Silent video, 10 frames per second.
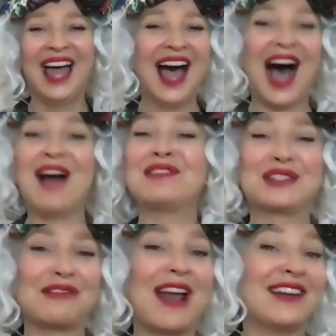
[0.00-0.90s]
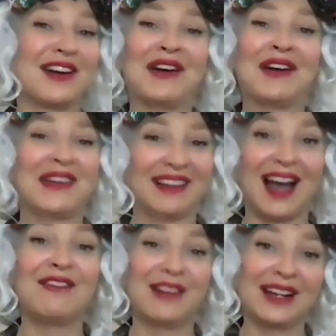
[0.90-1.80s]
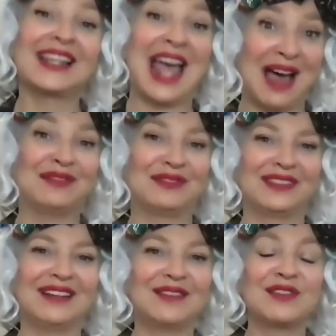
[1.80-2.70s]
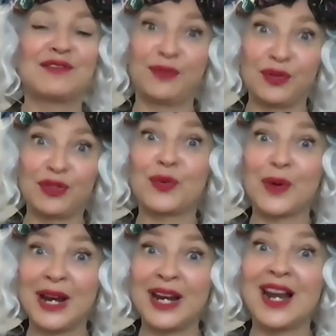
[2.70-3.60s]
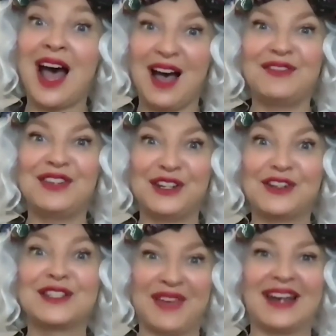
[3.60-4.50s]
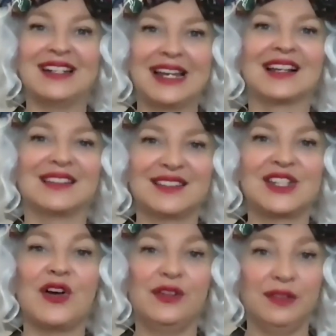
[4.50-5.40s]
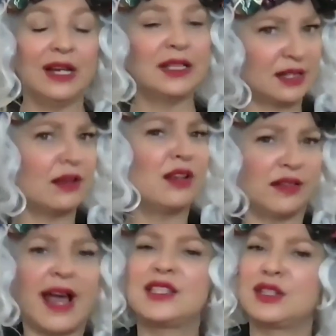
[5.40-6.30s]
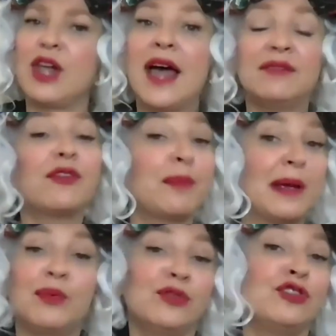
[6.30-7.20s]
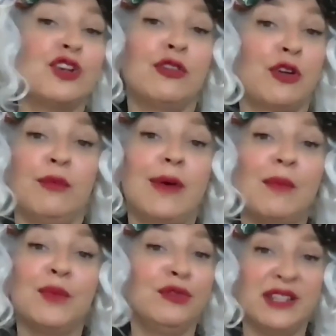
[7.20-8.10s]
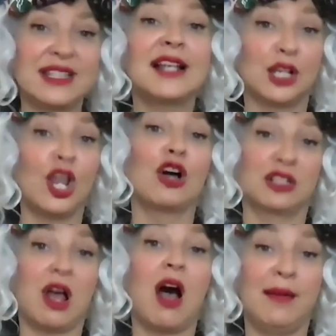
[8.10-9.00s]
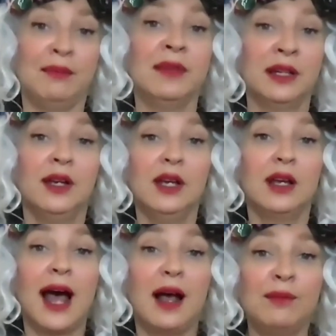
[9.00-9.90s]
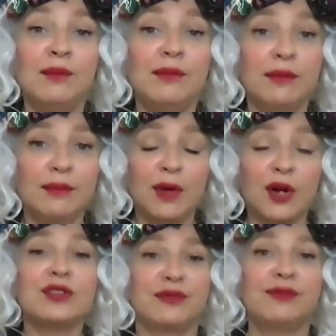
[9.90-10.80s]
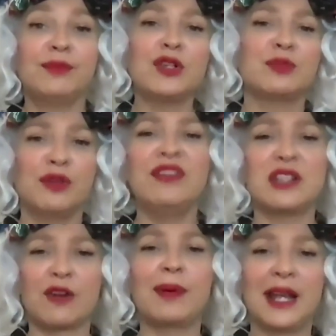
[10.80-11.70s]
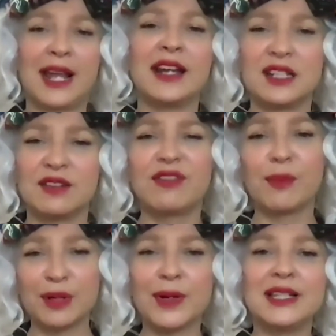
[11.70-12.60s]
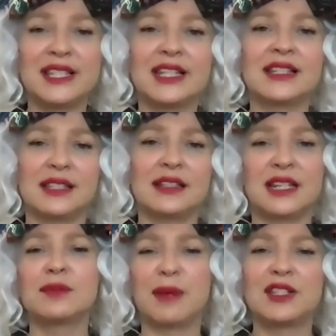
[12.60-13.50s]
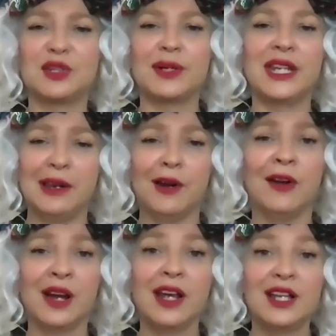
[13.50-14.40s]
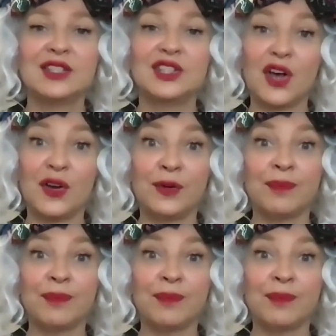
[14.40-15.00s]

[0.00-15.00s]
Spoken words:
I've surrendered. I really have. It was 3.5 years of editing. So that's, and for people who don't know about movies, that's a long time. Most movies are being edited for between six months to a year. So